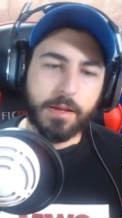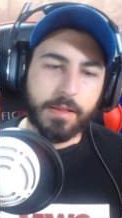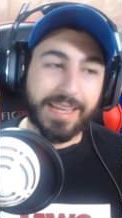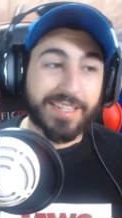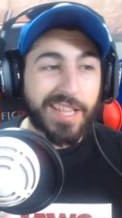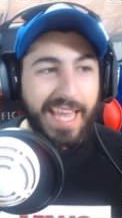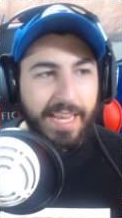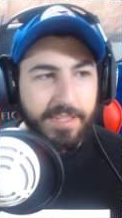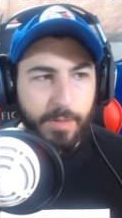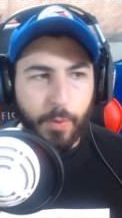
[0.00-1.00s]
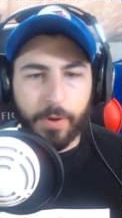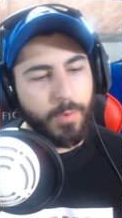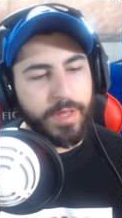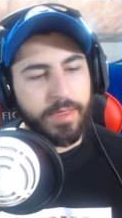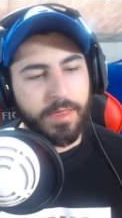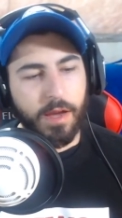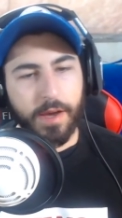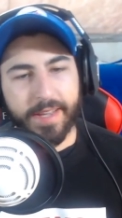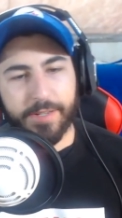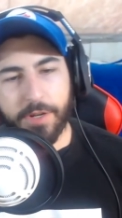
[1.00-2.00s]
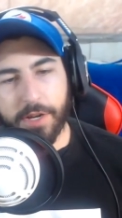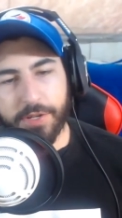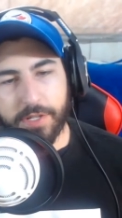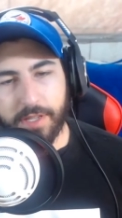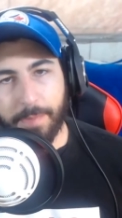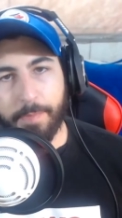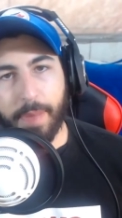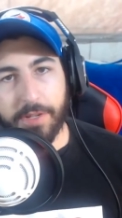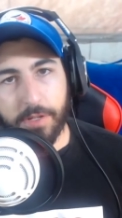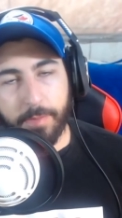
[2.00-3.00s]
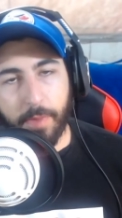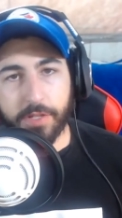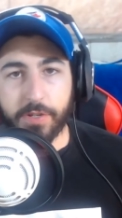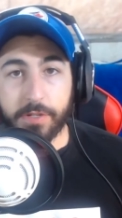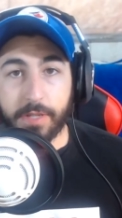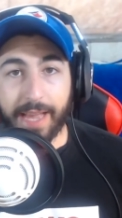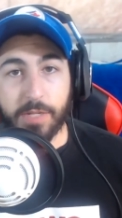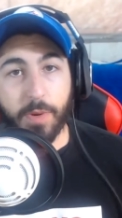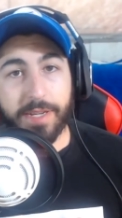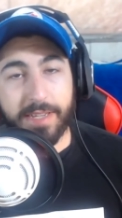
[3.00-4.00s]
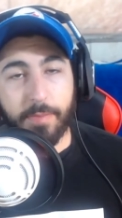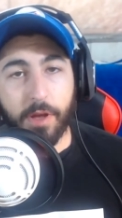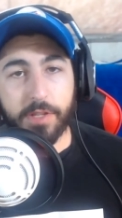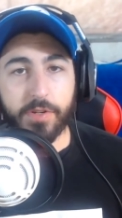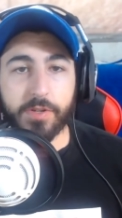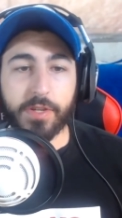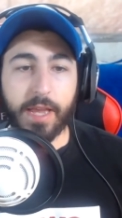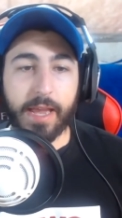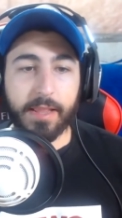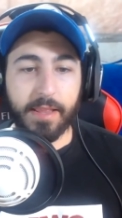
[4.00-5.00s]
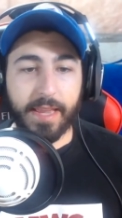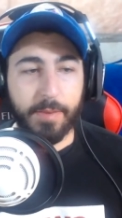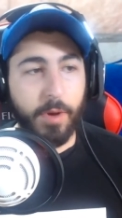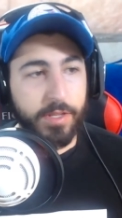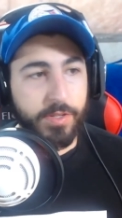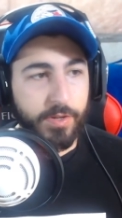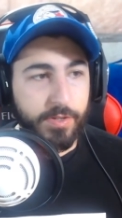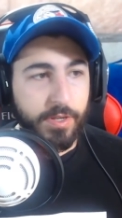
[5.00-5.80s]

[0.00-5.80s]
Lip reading: That's not the case anymore. With introductions to Pendulum monsters, XYZ monsters, and Link monsters,